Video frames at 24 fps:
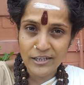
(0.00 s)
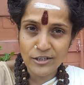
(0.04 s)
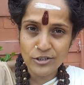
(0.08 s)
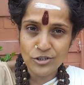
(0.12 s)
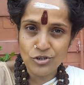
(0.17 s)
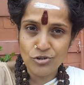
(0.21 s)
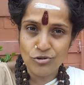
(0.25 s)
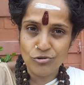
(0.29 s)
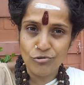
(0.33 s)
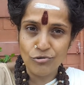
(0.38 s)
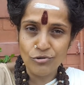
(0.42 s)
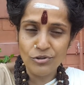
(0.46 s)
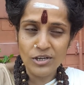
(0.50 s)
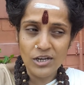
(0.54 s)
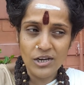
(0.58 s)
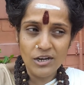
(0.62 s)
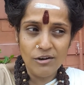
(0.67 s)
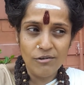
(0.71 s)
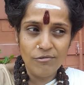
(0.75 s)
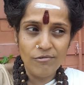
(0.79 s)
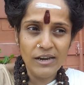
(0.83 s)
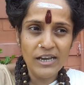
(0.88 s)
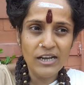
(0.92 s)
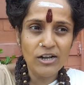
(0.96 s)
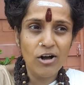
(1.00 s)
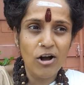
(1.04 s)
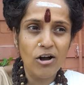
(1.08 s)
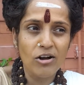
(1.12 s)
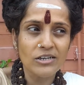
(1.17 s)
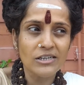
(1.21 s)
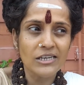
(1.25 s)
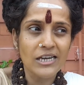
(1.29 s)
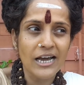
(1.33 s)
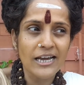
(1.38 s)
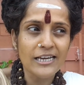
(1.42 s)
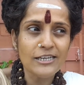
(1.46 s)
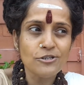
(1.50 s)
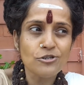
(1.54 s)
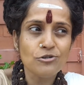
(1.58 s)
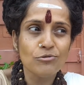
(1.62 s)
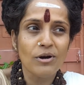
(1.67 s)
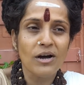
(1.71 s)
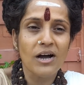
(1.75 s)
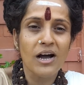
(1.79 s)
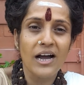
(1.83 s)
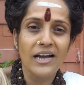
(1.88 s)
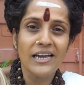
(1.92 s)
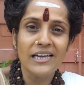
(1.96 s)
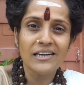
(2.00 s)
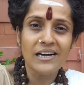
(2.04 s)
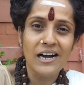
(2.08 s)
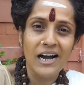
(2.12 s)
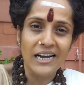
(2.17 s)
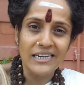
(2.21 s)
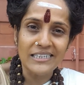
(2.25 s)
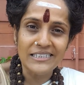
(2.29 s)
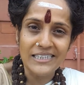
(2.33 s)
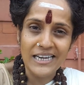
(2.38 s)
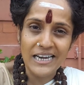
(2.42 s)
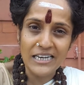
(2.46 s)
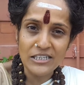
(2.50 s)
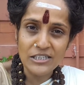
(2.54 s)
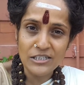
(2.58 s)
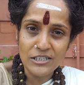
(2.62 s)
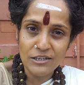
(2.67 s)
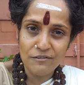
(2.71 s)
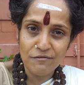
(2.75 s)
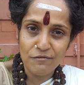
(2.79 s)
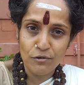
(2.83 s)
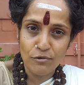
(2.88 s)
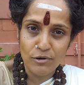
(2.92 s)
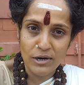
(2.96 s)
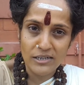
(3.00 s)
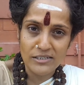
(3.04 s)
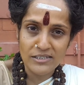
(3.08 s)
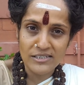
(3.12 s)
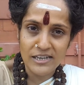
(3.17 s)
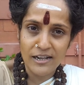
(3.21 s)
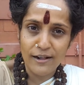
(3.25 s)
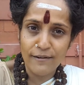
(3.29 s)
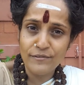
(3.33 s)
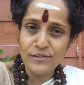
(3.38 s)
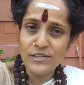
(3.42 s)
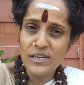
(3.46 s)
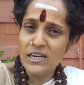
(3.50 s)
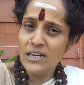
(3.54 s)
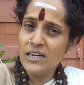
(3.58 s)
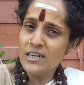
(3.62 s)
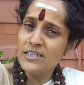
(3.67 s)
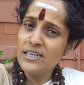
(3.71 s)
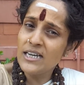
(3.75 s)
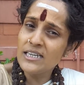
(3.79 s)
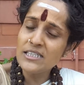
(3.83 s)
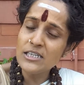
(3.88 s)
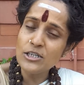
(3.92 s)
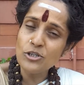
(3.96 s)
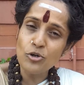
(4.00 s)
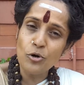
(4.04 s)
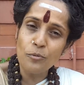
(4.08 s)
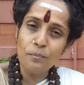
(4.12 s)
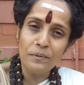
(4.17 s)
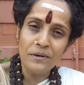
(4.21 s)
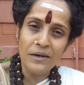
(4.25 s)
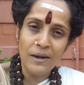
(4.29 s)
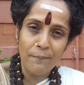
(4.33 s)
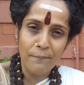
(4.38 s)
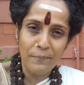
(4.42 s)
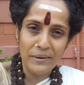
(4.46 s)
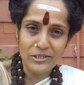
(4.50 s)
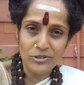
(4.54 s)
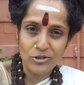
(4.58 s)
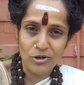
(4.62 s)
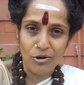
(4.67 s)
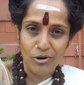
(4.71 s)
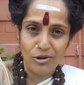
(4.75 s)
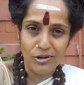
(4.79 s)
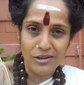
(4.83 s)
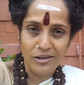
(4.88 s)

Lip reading: truth, recognize to a higher identity for ourselves, doesn't open up at all.